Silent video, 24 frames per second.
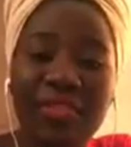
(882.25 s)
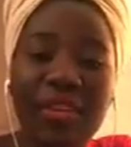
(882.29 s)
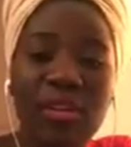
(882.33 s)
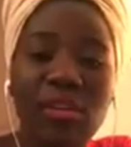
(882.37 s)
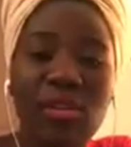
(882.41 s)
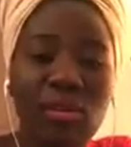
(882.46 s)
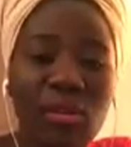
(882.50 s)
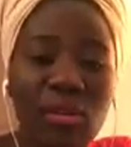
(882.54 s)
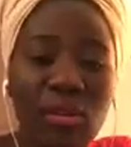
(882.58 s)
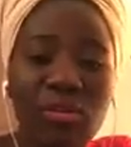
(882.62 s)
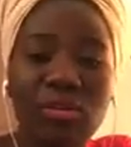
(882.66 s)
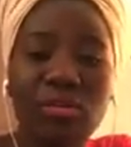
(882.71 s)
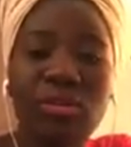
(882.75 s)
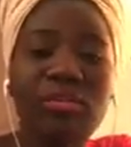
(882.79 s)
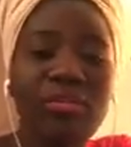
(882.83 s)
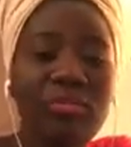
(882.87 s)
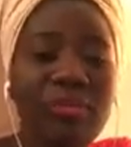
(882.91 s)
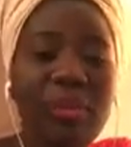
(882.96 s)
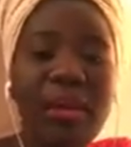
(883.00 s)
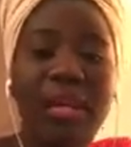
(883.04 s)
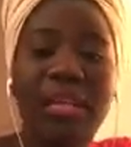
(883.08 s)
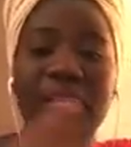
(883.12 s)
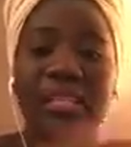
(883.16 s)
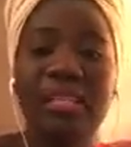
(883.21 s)
a lot of
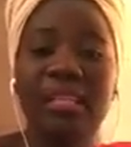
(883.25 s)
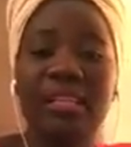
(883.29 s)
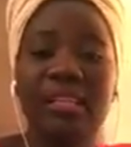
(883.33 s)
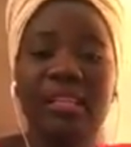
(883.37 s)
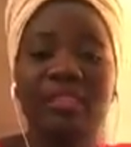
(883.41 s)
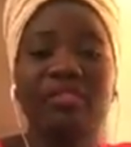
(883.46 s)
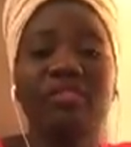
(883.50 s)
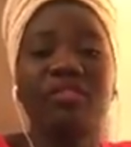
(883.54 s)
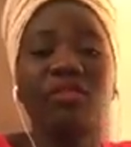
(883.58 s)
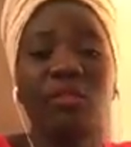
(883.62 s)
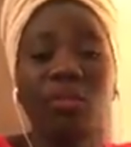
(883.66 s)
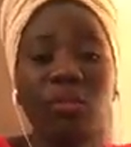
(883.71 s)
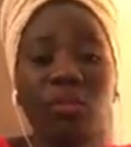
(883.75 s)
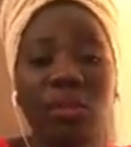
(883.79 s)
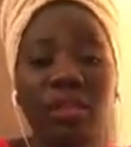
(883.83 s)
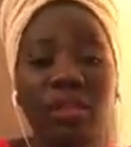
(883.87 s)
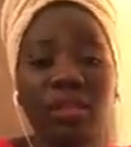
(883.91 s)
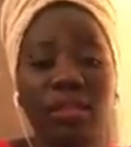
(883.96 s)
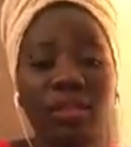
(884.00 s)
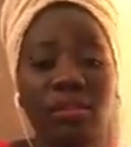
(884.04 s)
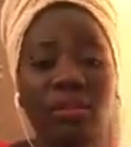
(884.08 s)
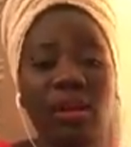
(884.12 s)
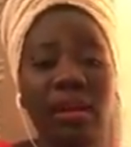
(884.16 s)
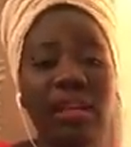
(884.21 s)
Pakistan
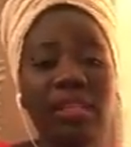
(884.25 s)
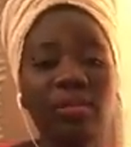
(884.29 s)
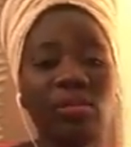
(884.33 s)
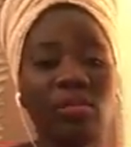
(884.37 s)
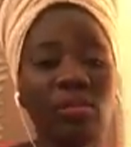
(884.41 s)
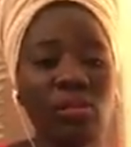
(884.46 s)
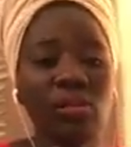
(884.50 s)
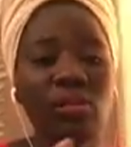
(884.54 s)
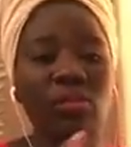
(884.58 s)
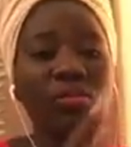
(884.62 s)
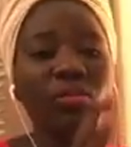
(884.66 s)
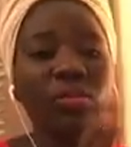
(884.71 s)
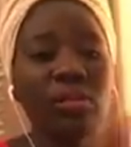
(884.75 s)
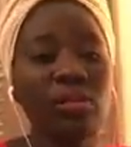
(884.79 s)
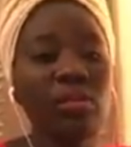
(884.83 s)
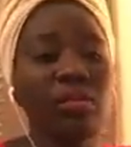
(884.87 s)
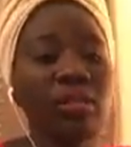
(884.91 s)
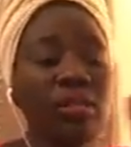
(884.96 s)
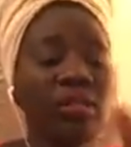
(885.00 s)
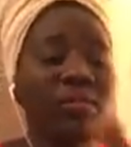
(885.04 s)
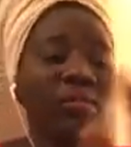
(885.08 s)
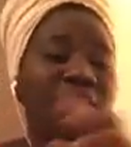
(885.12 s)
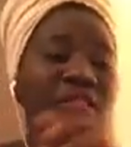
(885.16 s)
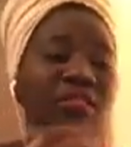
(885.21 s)
food, so I don't know which one
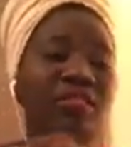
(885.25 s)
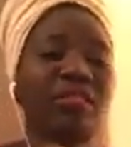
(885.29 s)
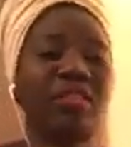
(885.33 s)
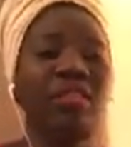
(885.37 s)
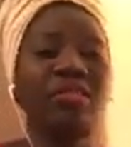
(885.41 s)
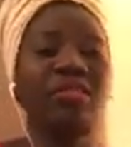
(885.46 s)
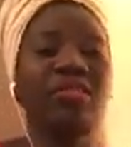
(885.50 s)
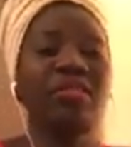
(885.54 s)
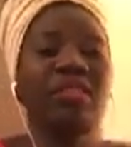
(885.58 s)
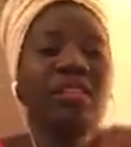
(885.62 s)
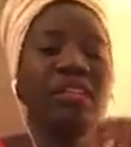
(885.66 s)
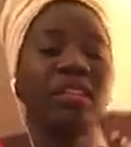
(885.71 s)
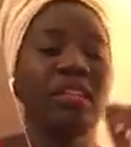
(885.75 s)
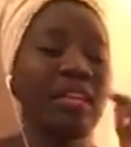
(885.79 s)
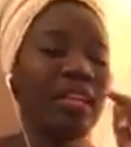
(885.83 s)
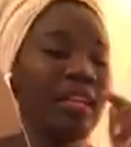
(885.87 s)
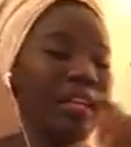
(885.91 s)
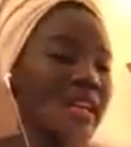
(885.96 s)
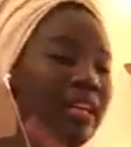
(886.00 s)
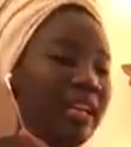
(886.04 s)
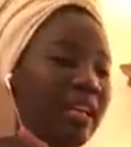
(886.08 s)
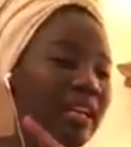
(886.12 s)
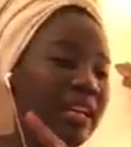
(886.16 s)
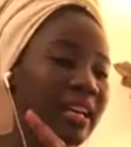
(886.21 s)
is my favorite.
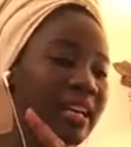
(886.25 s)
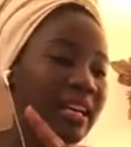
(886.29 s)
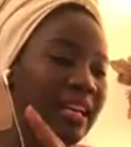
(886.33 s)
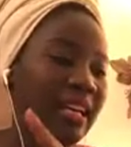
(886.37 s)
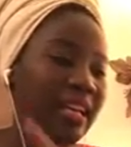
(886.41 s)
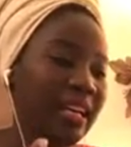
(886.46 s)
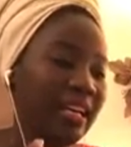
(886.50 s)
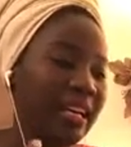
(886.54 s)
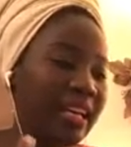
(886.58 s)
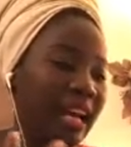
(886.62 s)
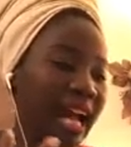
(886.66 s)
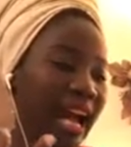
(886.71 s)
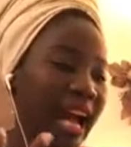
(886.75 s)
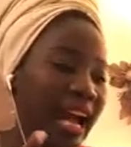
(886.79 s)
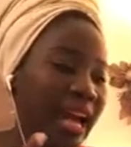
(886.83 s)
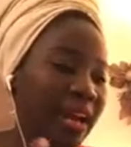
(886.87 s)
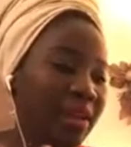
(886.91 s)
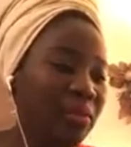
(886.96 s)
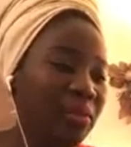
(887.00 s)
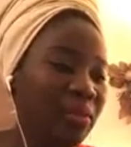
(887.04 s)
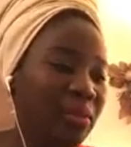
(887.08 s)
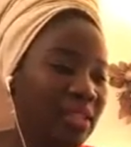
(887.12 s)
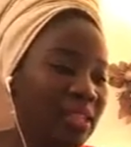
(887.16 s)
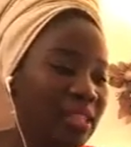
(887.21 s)
Like, I
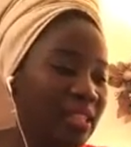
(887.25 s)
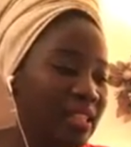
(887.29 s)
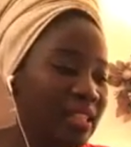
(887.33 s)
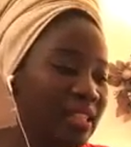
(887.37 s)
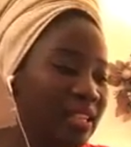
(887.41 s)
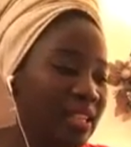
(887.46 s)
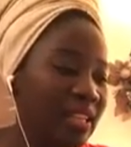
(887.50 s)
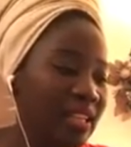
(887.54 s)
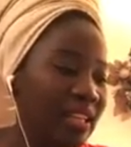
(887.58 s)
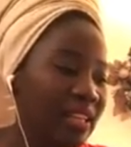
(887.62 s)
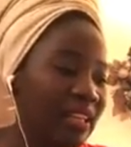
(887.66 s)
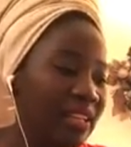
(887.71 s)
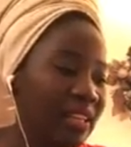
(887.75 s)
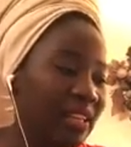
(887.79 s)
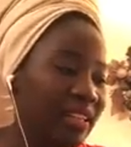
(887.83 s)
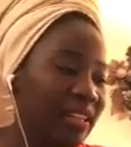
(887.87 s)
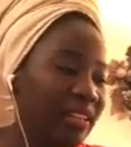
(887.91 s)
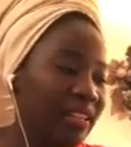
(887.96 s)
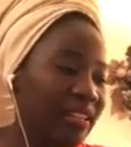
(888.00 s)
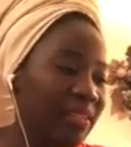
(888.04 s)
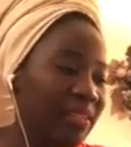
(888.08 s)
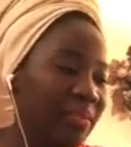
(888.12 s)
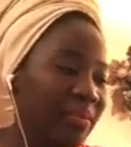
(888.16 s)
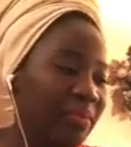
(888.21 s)
would say
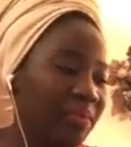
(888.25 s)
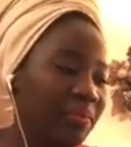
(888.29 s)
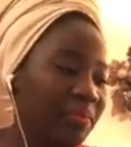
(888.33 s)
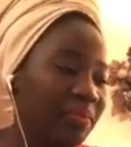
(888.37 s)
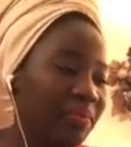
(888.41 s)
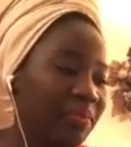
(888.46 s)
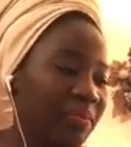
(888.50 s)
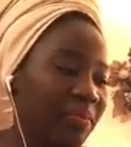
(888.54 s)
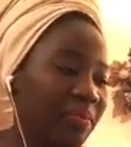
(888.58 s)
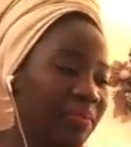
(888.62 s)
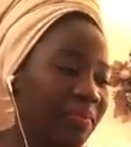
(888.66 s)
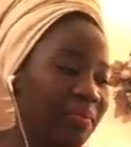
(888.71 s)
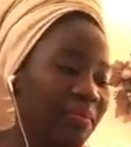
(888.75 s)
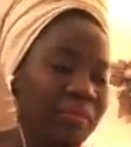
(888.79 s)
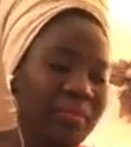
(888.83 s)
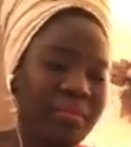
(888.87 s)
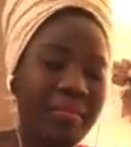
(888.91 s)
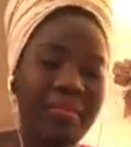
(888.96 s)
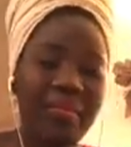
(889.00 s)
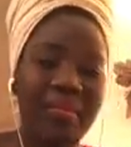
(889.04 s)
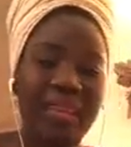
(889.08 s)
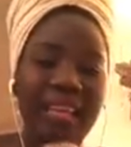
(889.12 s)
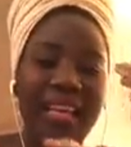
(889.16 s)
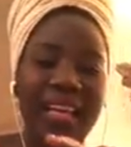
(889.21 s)

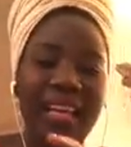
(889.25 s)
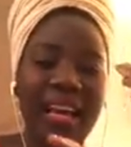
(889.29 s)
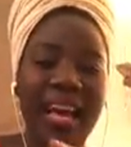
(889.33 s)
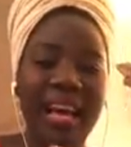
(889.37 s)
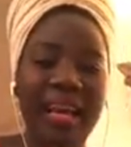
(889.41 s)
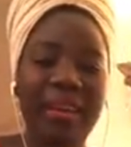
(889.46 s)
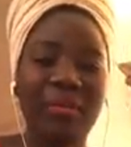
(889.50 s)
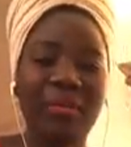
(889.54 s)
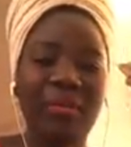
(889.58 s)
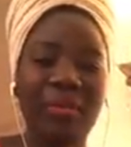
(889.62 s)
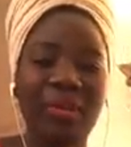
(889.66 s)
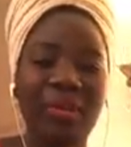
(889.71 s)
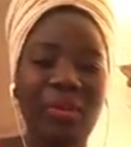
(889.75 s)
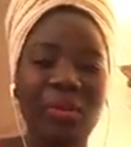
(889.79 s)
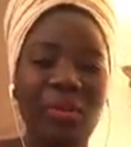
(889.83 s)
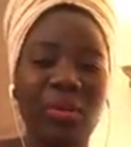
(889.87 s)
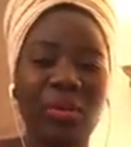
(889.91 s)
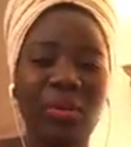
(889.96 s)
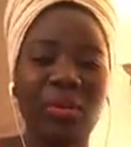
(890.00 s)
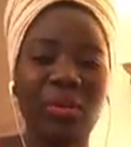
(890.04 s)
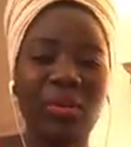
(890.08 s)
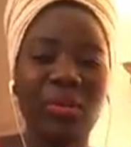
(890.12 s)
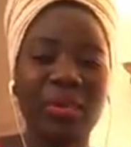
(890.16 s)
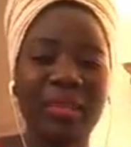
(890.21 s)
I would
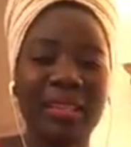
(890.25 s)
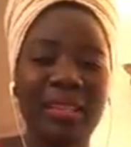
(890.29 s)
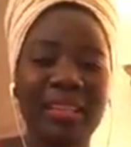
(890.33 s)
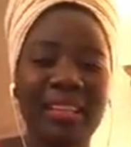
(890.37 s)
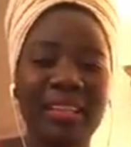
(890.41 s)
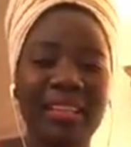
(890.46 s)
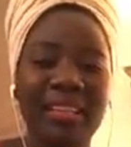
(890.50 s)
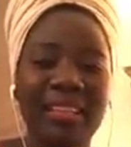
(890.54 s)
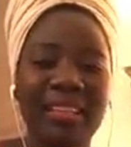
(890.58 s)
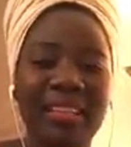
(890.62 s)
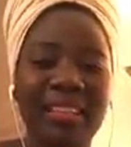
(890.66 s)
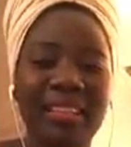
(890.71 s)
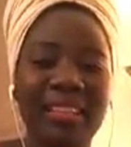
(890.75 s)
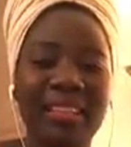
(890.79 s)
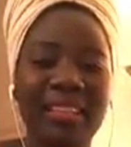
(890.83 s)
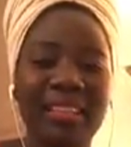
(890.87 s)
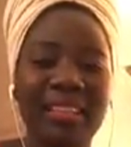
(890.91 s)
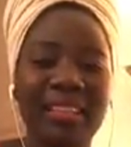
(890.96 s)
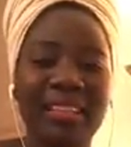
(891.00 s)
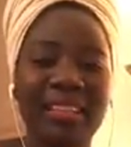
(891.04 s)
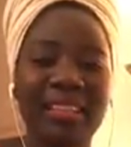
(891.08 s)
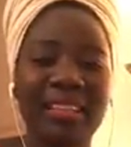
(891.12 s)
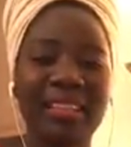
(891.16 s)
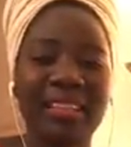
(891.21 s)
go with the
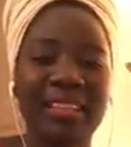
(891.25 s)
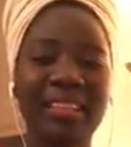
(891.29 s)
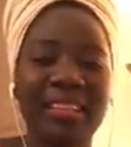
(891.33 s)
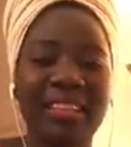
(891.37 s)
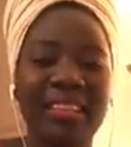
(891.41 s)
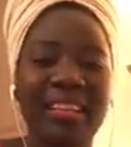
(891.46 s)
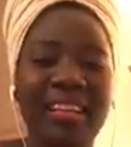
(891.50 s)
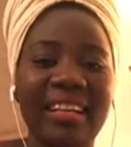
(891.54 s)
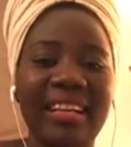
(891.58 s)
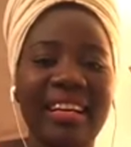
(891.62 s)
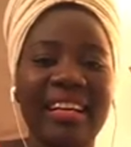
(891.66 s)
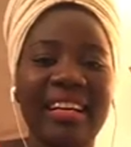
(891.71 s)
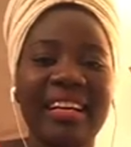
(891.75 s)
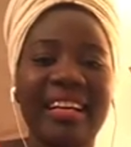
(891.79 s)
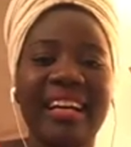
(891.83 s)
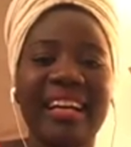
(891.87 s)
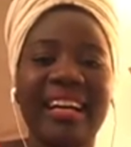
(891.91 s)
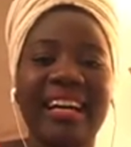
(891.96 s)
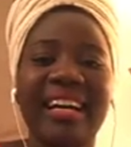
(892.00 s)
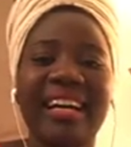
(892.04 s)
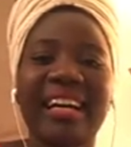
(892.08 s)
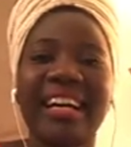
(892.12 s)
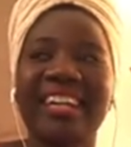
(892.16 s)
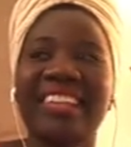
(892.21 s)

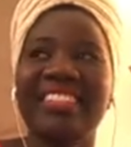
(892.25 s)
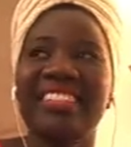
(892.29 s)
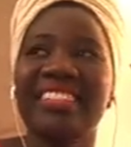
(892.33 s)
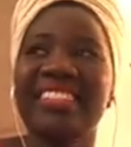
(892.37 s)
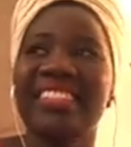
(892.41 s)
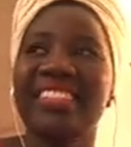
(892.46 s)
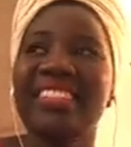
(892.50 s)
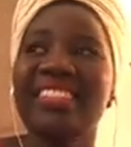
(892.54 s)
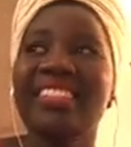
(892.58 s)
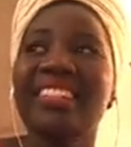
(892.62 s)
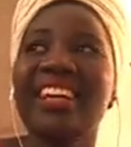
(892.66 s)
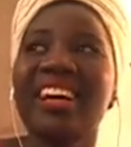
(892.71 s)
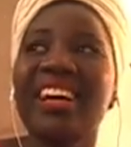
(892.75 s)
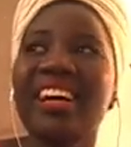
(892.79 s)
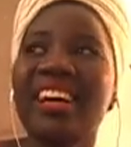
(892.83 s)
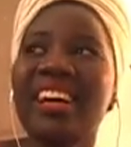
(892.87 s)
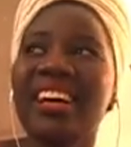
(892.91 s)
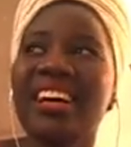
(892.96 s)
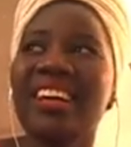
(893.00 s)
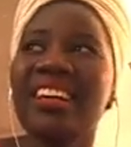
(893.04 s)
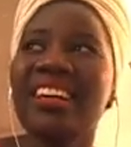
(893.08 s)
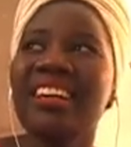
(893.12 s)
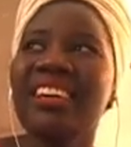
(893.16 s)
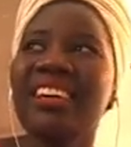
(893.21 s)
harissa.
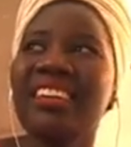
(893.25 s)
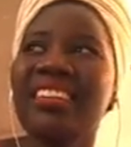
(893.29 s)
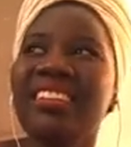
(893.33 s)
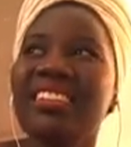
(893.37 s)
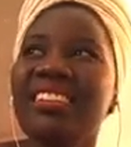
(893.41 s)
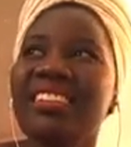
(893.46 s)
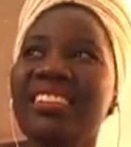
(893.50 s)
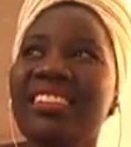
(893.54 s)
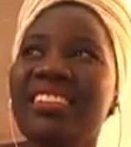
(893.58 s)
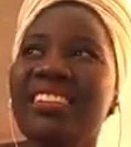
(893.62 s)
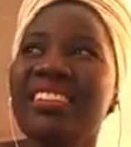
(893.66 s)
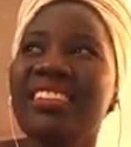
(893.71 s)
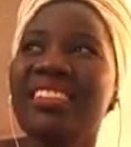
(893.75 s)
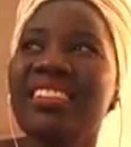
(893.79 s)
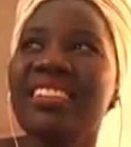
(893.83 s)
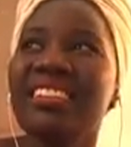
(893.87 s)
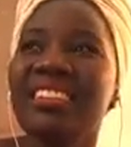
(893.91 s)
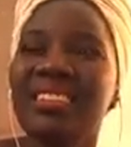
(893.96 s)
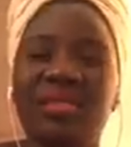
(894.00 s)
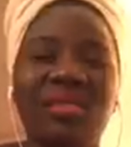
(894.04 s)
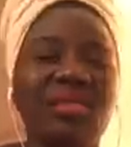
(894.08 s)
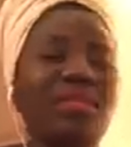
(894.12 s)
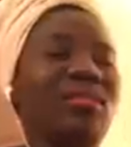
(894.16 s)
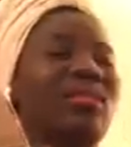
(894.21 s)

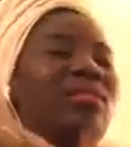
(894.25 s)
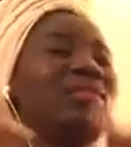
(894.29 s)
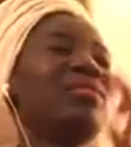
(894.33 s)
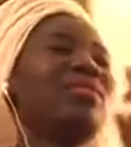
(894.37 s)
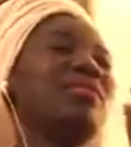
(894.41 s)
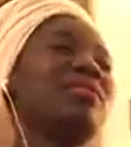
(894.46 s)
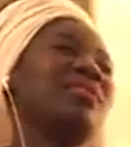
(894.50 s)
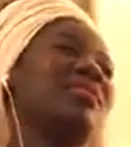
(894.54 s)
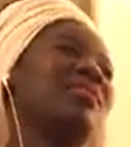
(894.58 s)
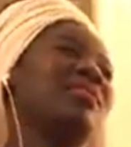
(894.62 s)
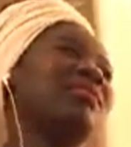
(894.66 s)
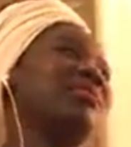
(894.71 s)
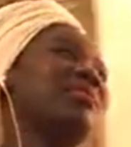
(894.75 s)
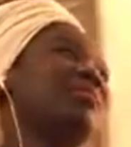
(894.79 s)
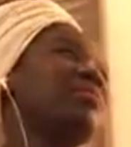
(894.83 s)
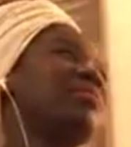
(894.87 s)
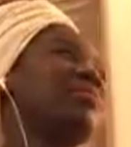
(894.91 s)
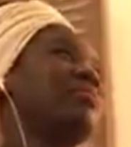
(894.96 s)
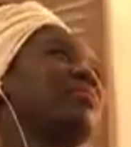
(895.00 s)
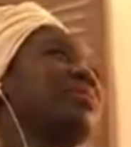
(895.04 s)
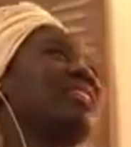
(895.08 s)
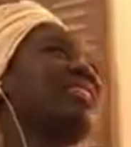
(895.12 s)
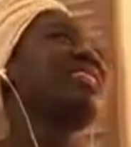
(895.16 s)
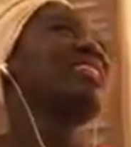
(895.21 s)
No.
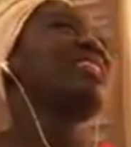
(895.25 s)
But